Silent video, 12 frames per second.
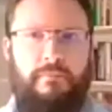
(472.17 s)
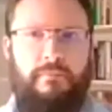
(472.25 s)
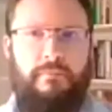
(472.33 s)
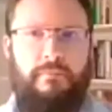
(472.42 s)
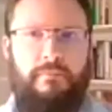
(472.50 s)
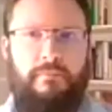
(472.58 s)

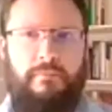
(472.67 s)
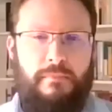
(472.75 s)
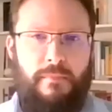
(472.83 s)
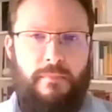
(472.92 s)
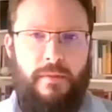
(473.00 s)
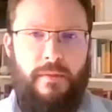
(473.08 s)

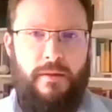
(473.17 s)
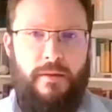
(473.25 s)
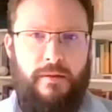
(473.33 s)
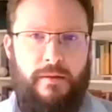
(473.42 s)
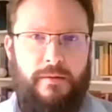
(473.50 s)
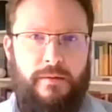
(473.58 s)

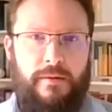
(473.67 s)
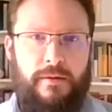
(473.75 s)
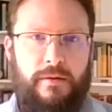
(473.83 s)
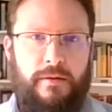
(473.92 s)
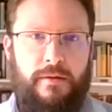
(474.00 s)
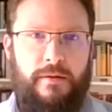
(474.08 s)

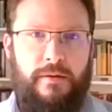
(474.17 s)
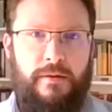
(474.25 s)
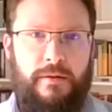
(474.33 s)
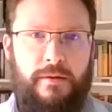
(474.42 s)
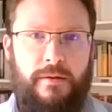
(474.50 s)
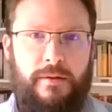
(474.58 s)

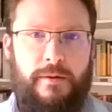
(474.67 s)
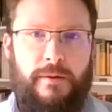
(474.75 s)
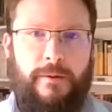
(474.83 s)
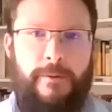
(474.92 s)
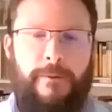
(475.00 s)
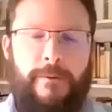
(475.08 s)

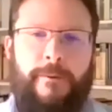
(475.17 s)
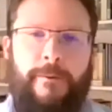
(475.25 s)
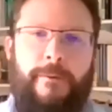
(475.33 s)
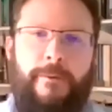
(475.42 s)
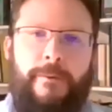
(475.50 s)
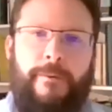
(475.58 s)

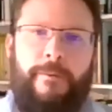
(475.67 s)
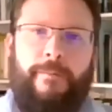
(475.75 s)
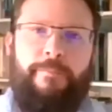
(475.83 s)
Nothing is said.